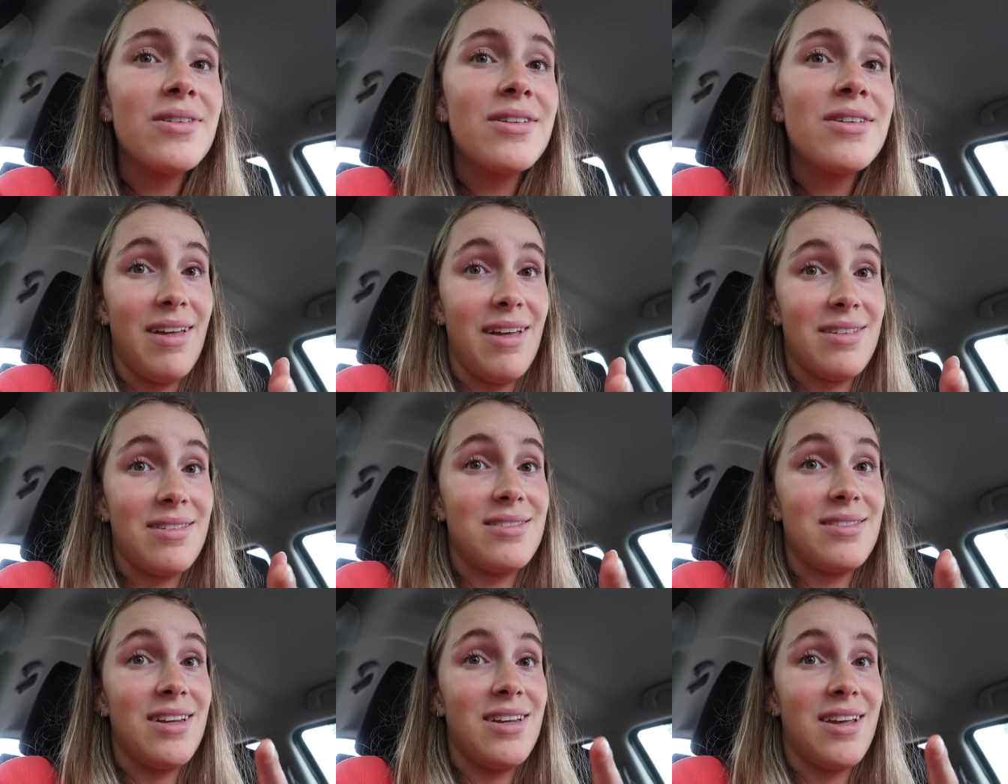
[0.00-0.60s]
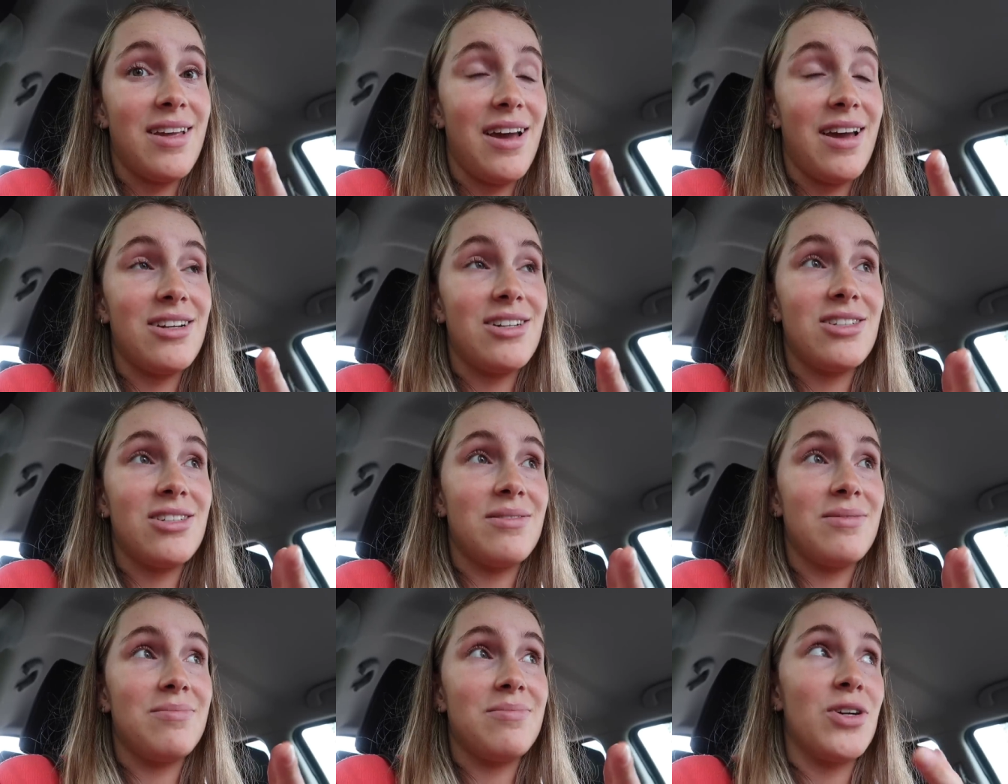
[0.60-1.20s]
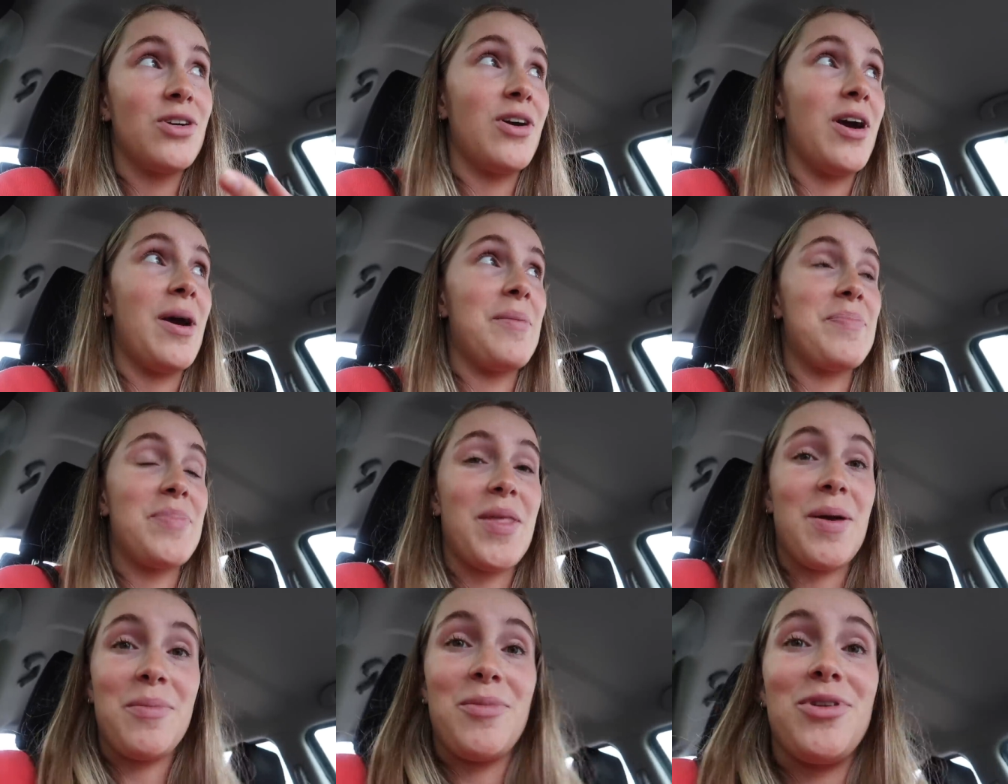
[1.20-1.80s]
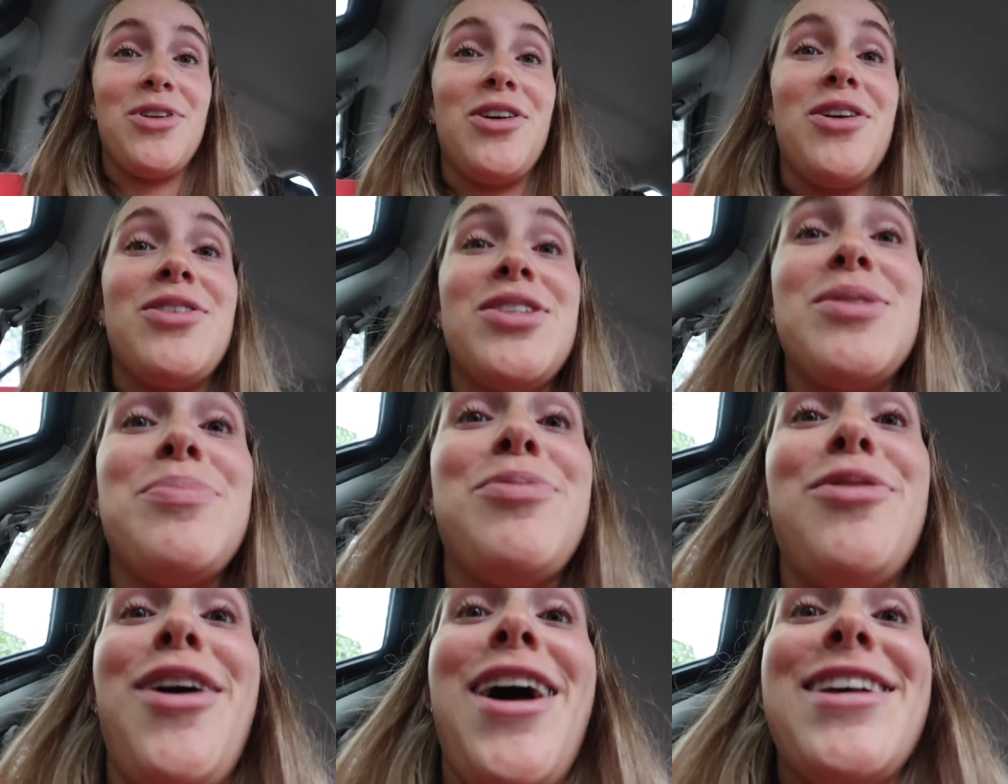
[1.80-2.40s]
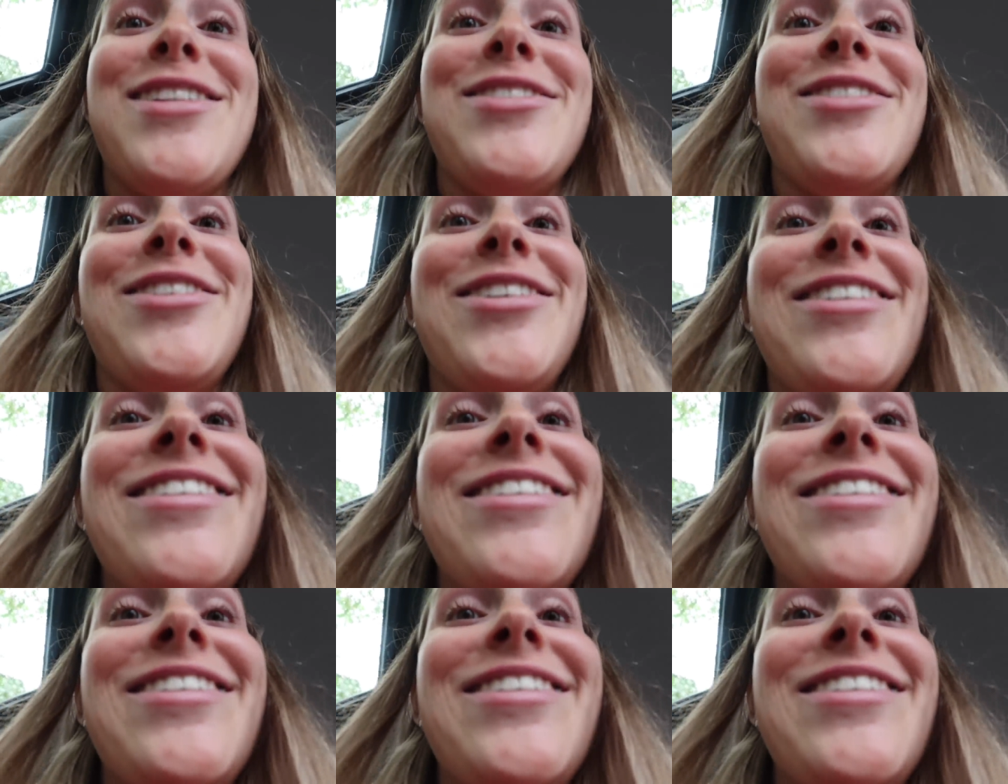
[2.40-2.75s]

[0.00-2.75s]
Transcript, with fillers: That's dedication. All right, I'm gonna go surprise her.